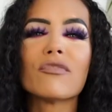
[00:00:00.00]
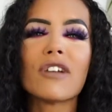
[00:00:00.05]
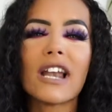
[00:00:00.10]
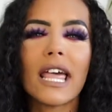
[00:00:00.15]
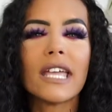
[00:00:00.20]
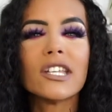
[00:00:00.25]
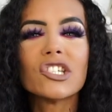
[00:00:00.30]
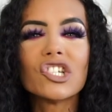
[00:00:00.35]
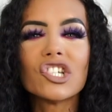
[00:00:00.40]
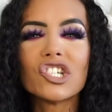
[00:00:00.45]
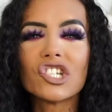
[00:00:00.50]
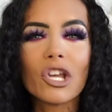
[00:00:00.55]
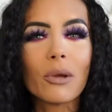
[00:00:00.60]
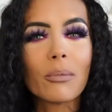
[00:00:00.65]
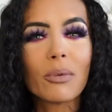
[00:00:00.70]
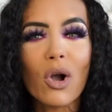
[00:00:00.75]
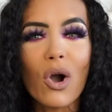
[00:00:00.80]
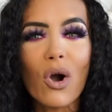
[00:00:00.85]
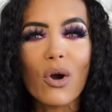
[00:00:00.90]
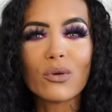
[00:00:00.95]

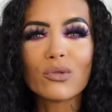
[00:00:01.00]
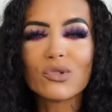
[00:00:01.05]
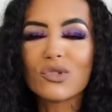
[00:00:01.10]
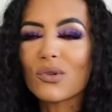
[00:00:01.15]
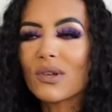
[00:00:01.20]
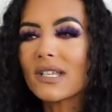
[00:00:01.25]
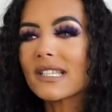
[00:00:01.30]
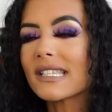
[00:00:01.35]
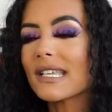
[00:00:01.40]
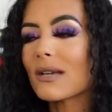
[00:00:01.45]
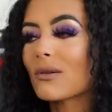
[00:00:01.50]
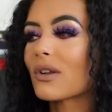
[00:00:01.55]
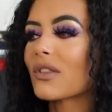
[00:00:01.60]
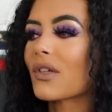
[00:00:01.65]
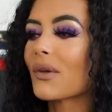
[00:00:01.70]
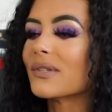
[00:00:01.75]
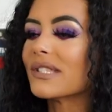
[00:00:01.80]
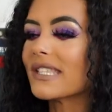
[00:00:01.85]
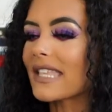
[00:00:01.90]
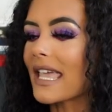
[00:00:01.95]
relationship goals you can see all of
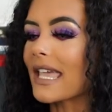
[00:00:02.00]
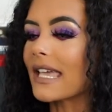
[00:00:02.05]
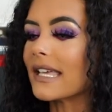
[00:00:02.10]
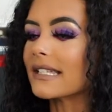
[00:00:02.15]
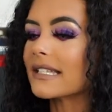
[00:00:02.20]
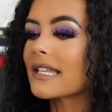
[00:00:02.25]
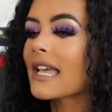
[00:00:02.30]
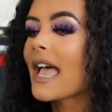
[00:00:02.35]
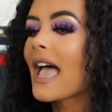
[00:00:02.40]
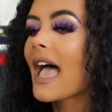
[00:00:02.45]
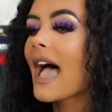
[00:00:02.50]
those things